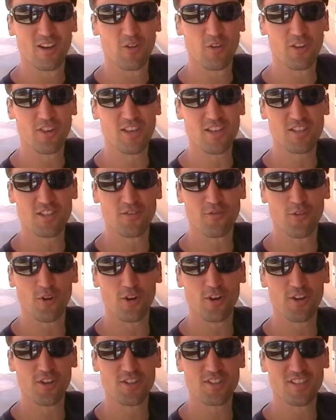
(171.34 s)
With these
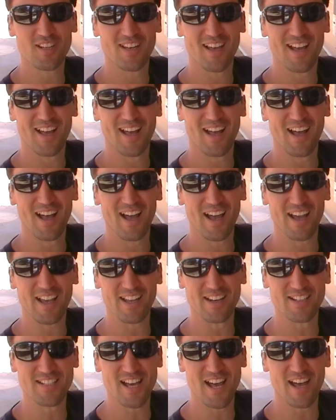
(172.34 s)
inverters, I
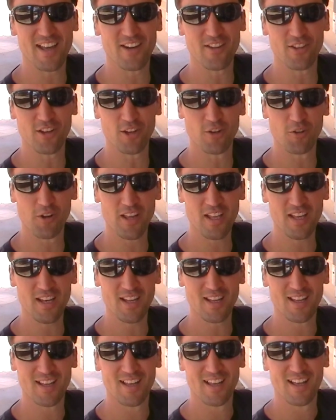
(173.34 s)
can tie to the grid,
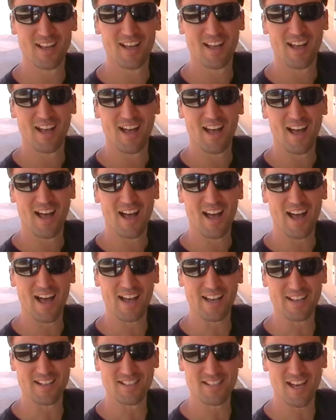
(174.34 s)

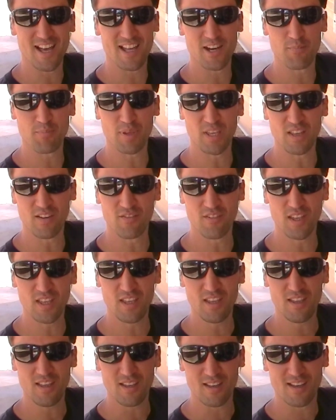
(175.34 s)
I can tie to P
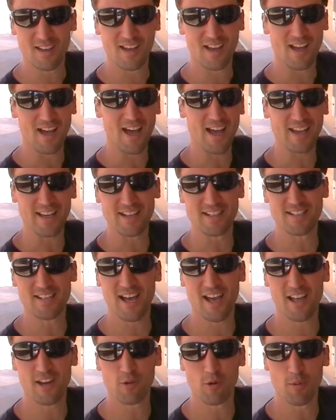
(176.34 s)
V, I can
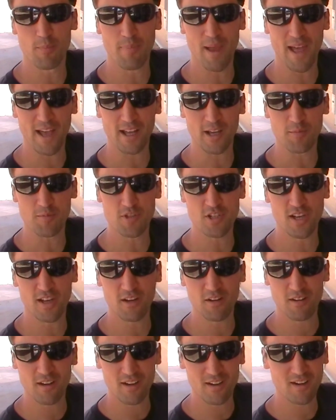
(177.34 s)
tie to a backup
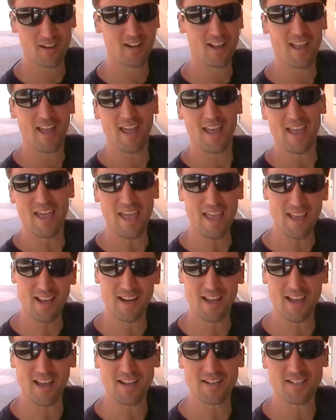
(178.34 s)
generator,
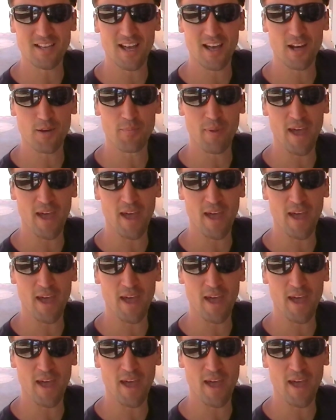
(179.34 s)
and I can tie to